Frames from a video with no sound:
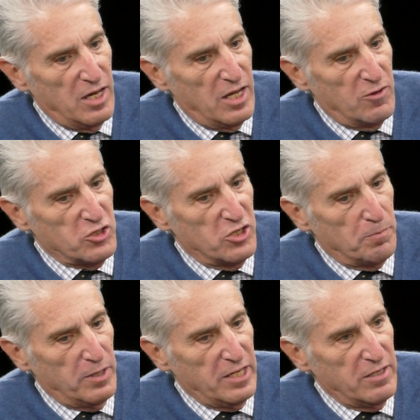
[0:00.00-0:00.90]
And I was on a
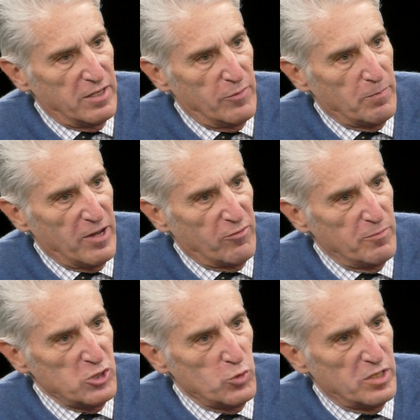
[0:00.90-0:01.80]
plane coming back
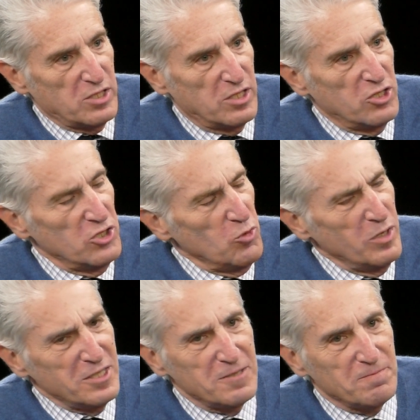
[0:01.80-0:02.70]
from Israel, and I said, you know
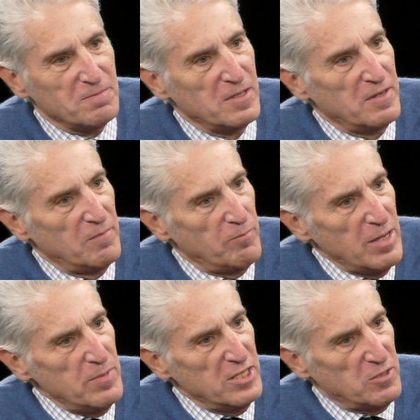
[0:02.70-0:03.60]
what?
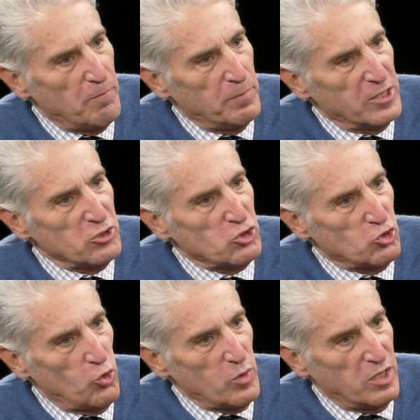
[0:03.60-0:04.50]
Maybe there's a bigger
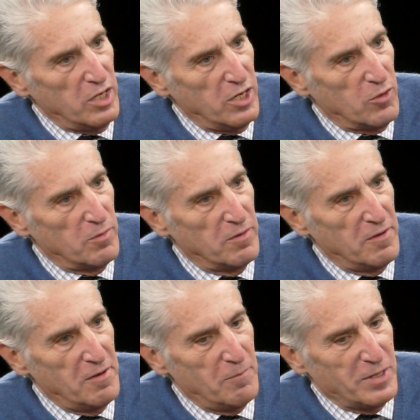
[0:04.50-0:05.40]
story here.
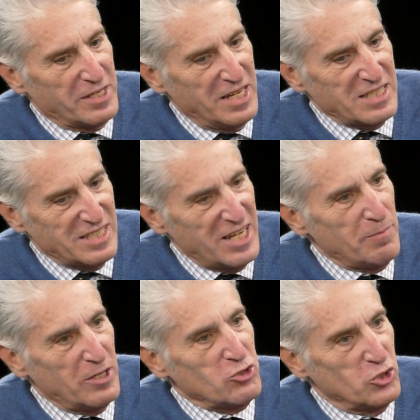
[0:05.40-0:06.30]
But again, it's not
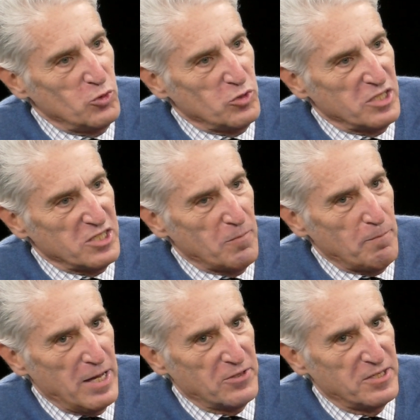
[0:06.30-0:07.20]
about Jews. It's
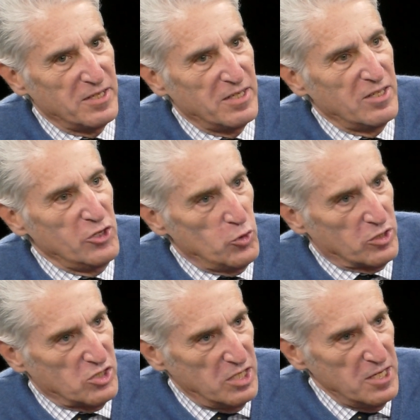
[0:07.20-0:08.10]
about New
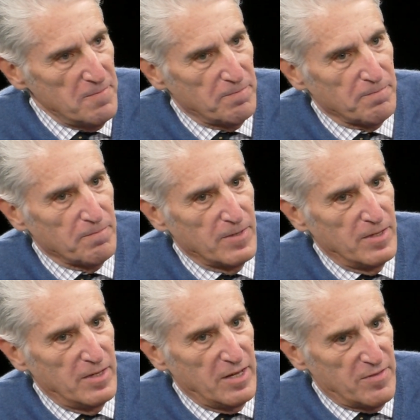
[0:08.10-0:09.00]
York City,
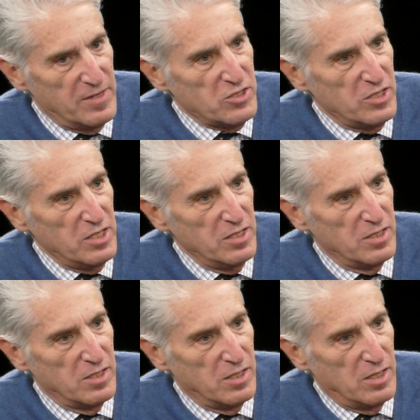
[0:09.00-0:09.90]
ethnicity,
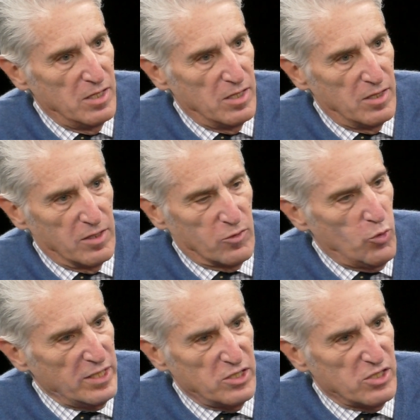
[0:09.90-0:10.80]
the
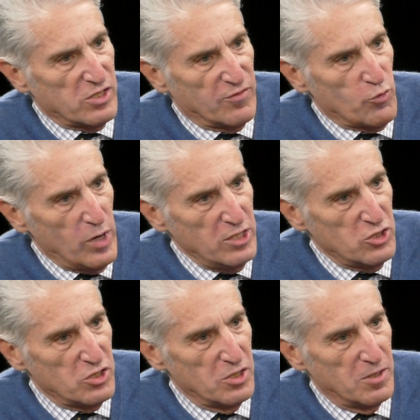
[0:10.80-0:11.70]
crisis of
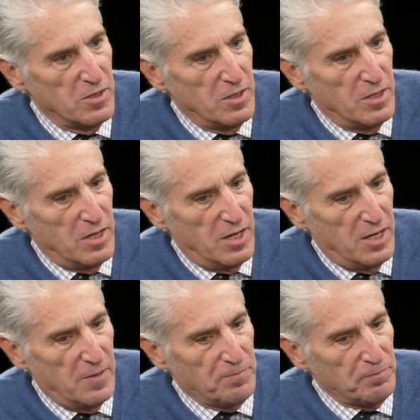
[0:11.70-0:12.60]
race
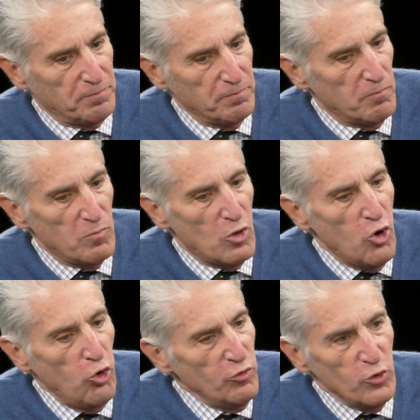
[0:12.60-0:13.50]
um,
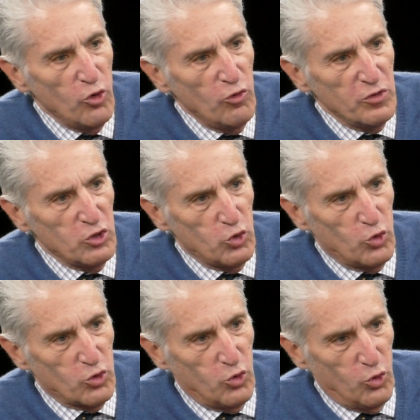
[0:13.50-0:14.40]
over, over the
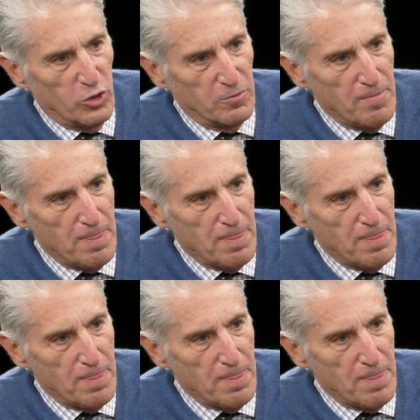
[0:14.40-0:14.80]
long haul.